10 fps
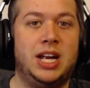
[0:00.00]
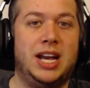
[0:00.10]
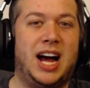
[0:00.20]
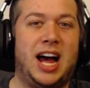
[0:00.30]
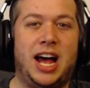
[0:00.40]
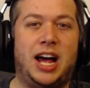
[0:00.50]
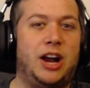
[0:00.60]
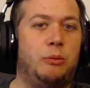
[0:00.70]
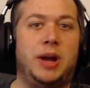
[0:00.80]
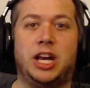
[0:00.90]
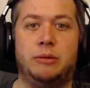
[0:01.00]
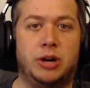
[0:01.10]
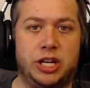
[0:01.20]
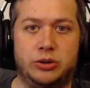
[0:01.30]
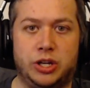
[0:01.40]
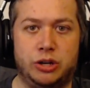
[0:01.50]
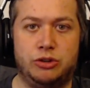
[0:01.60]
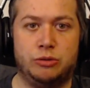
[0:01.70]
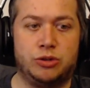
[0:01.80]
Now, I don't make any money doing YouTube,